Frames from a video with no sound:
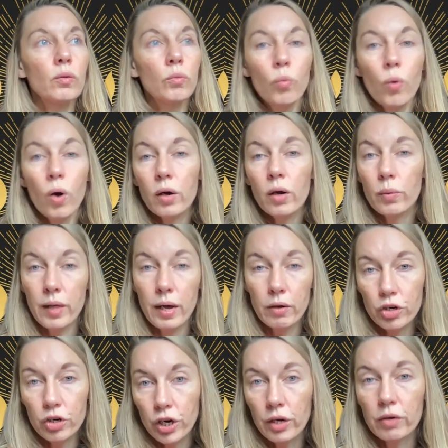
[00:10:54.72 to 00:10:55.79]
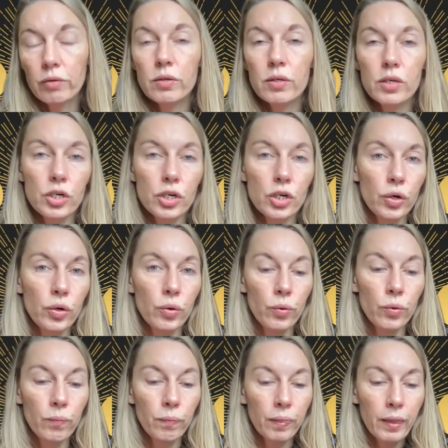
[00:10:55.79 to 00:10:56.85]
work with our journals
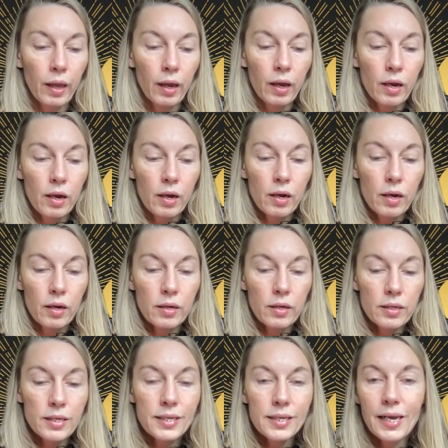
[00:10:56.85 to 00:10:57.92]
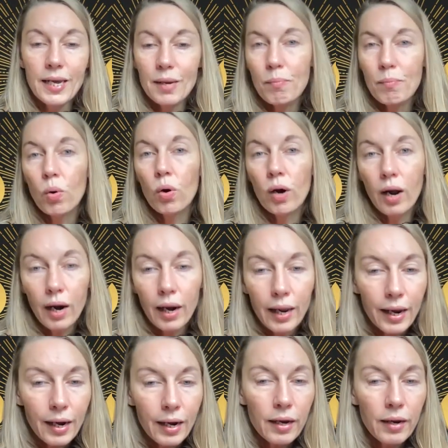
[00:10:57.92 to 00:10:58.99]
to see more
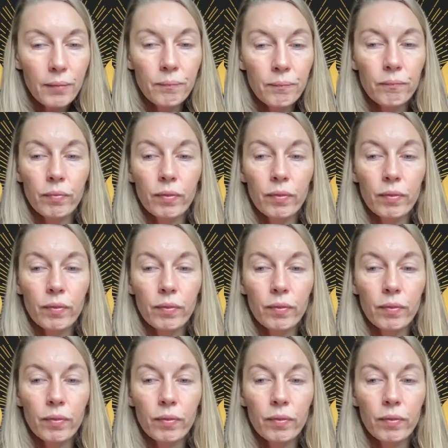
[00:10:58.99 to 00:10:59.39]
clearly